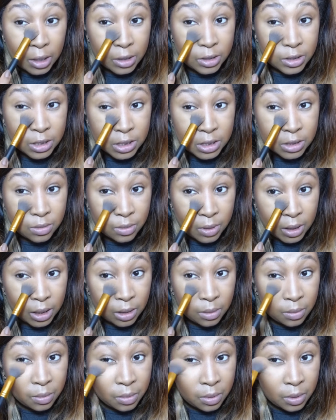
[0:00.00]
and
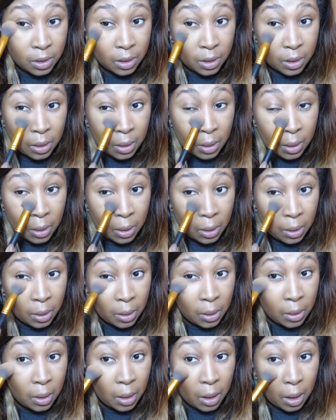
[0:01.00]
sweep,
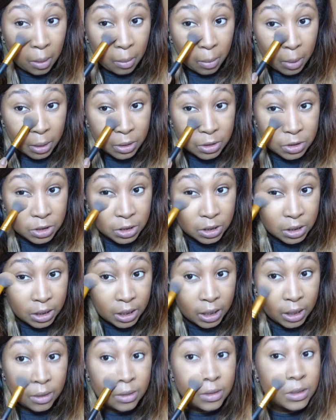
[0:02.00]
and make sure you
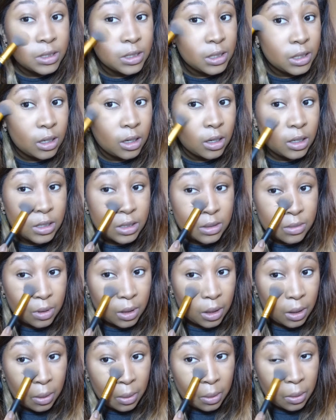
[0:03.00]
get under the eye as
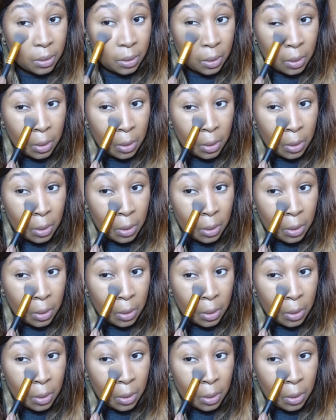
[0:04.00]
well.